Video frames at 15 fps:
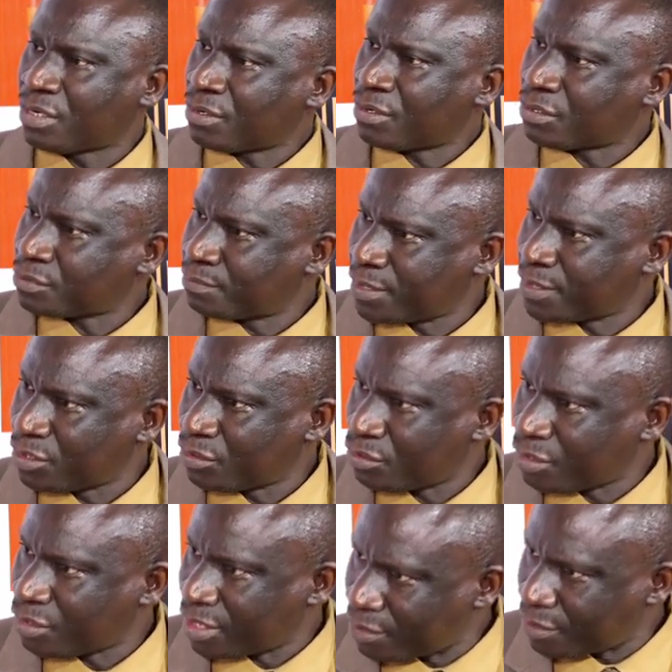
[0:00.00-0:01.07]
hospital
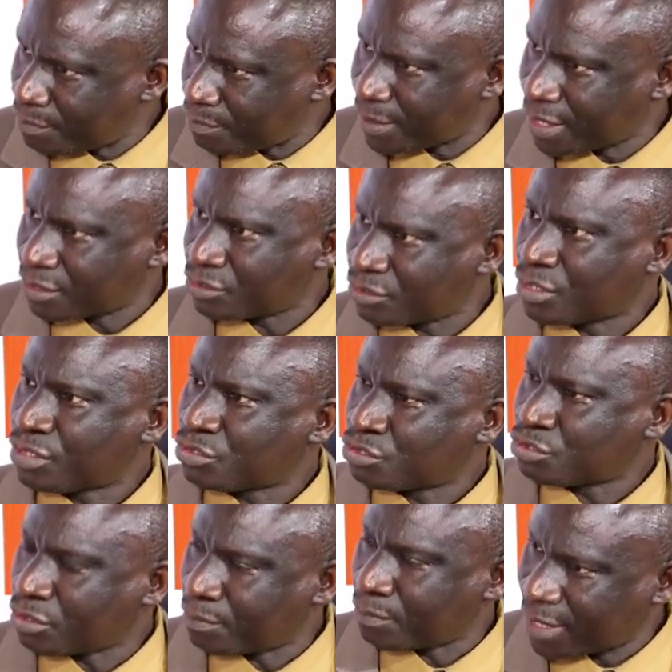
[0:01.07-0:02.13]
equipment,
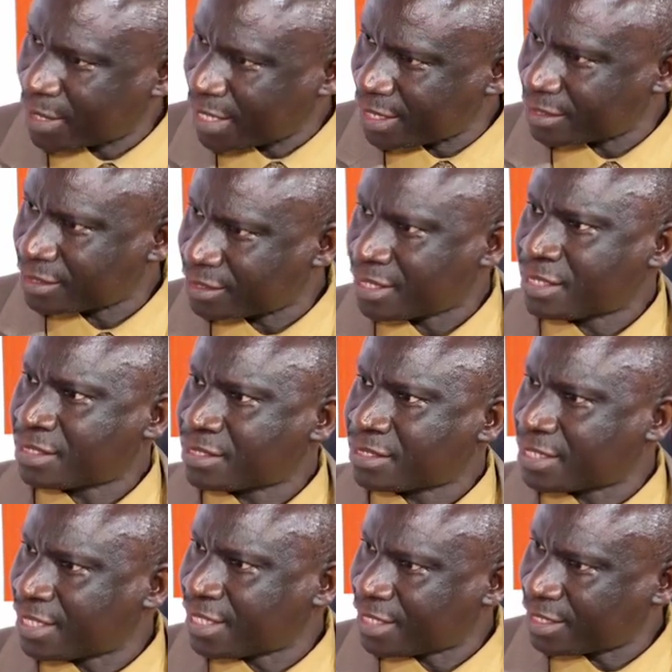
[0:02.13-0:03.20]
supplies,
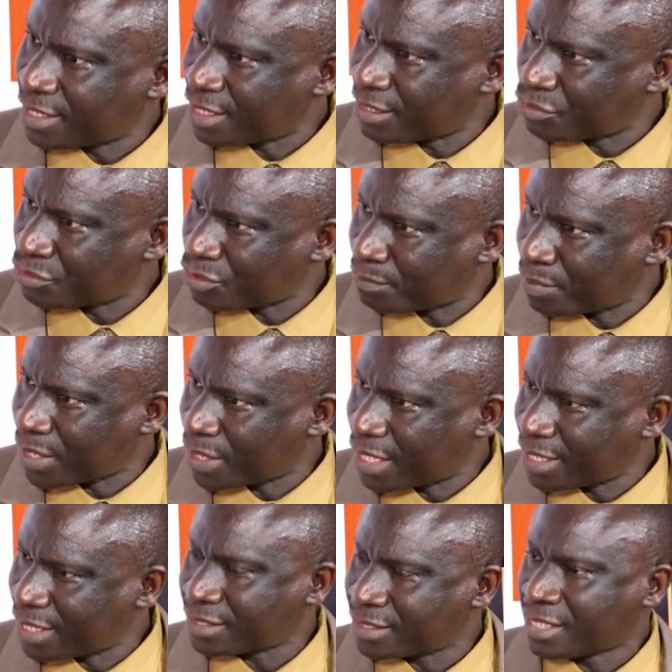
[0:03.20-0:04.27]
sanitary
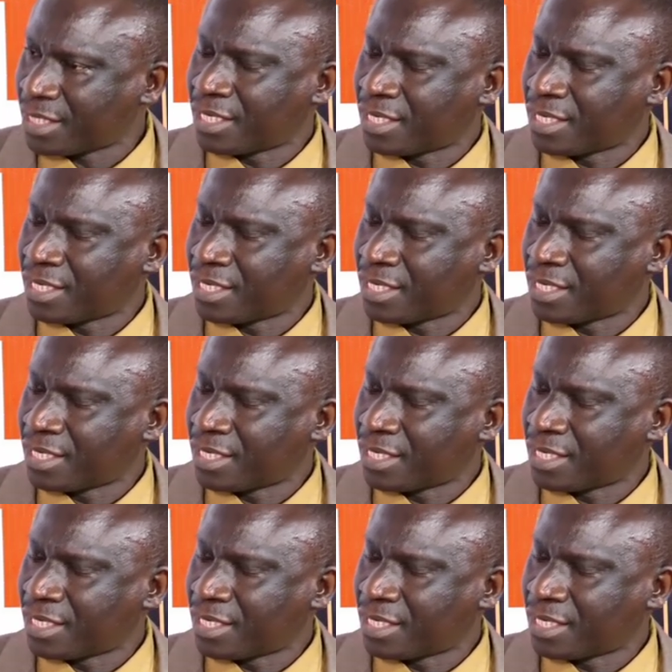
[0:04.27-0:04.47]
supplies,